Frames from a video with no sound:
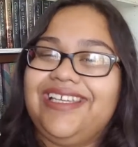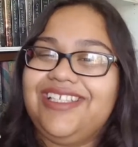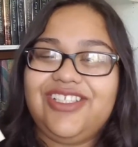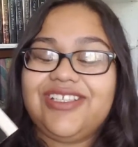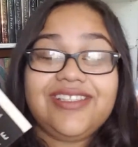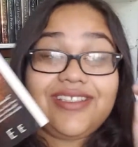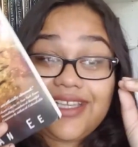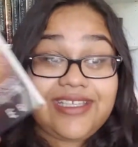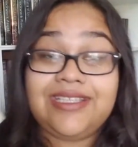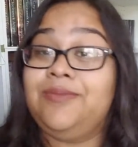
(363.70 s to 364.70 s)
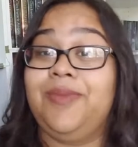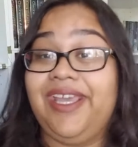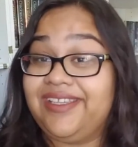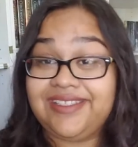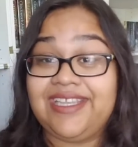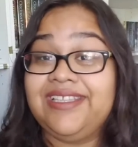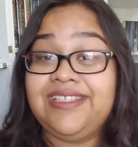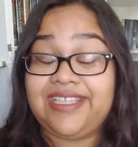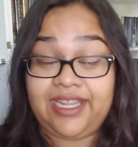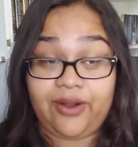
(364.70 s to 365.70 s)
It just doesn't make
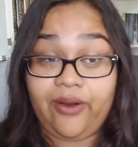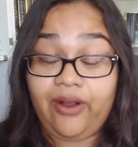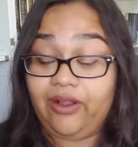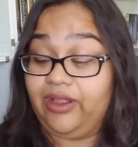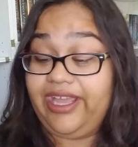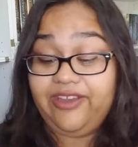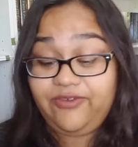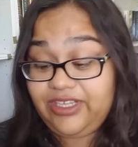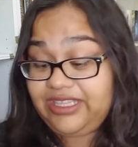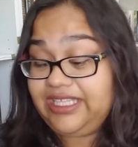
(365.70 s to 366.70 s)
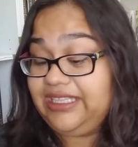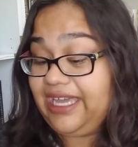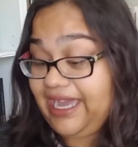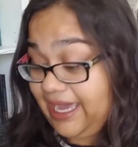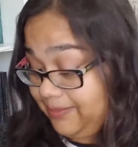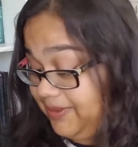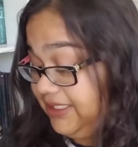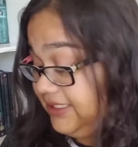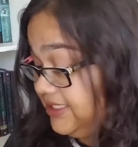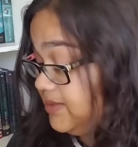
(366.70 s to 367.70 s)
sense at all. Everything that
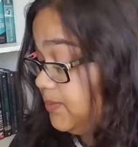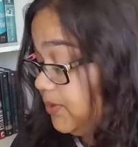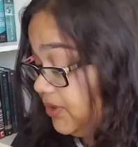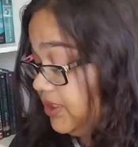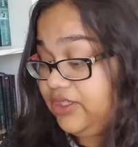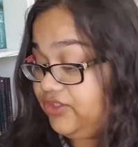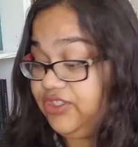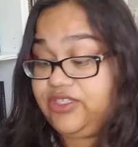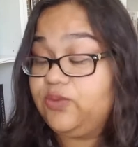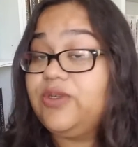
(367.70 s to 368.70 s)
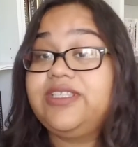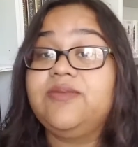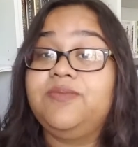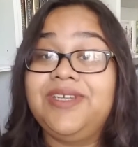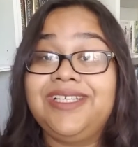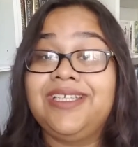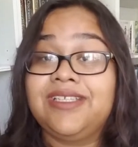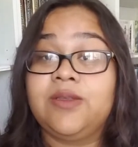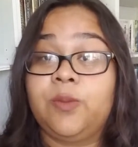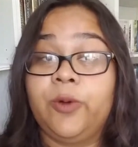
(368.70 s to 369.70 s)
happened in this book just was a big
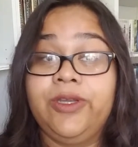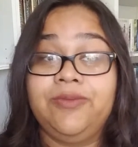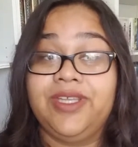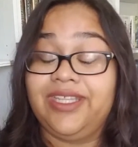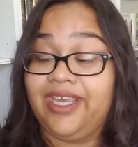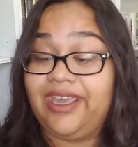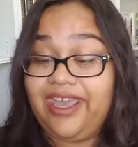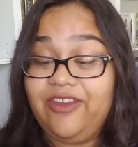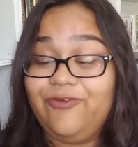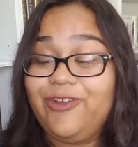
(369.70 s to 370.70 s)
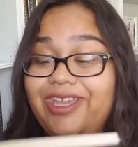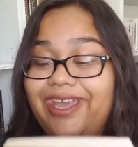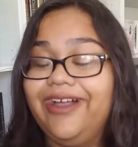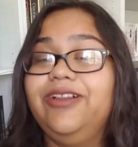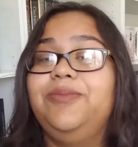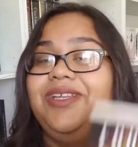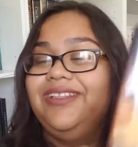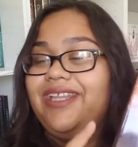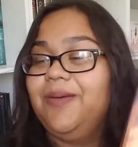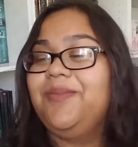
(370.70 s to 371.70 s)
disappointment. Like, every
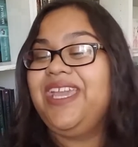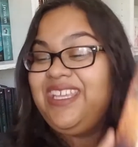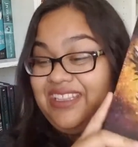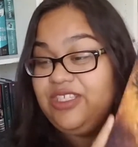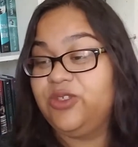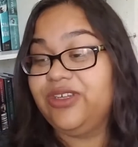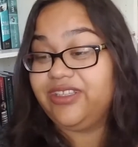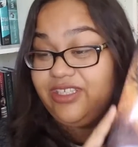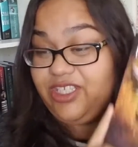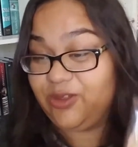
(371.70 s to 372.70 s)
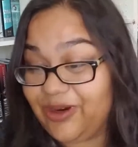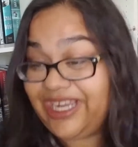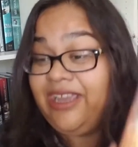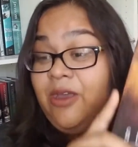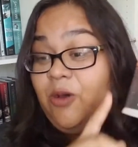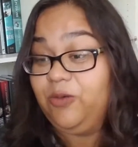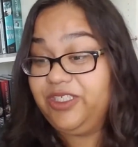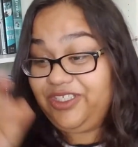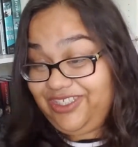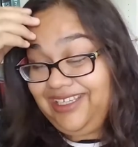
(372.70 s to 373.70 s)
element that made this trilogy great
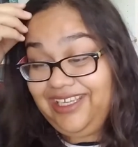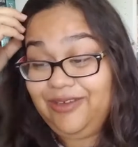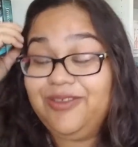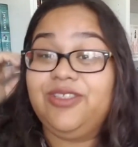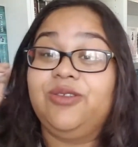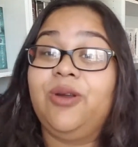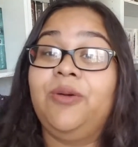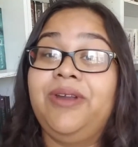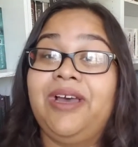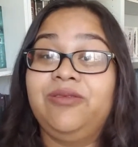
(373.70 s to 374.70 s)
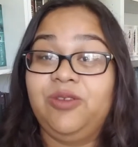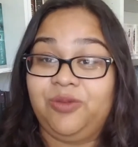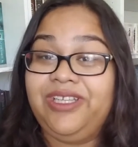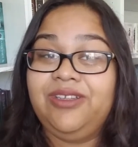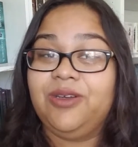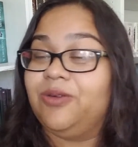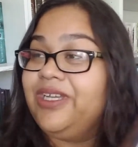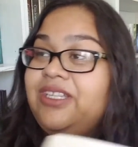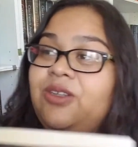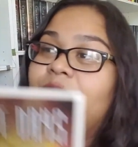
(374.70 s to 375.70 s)
was it was thrown out the window.
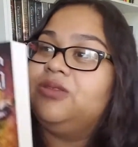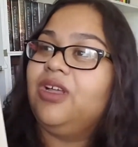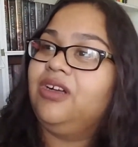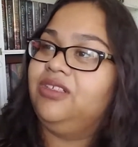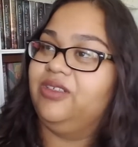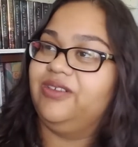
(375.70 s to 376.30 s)
It no longer